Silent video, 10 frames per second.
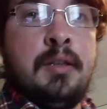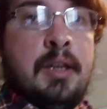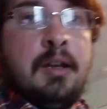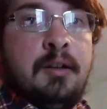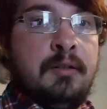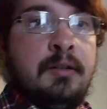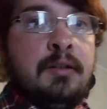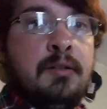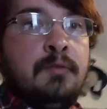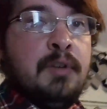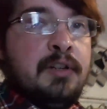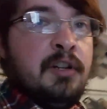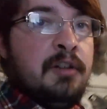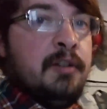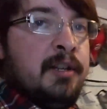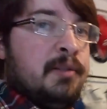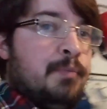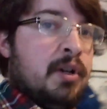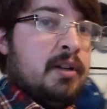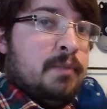I'll return this
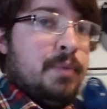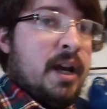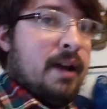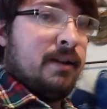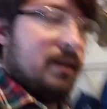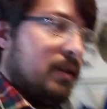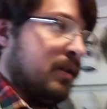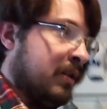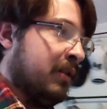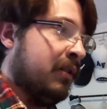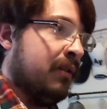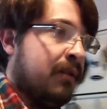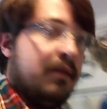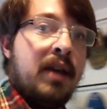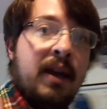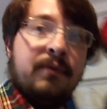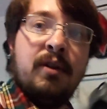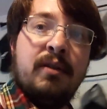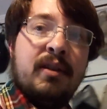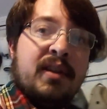book back
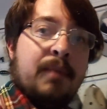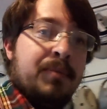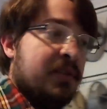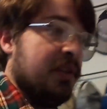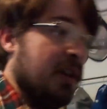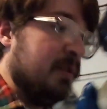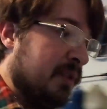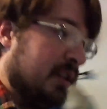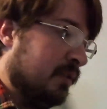after this episode.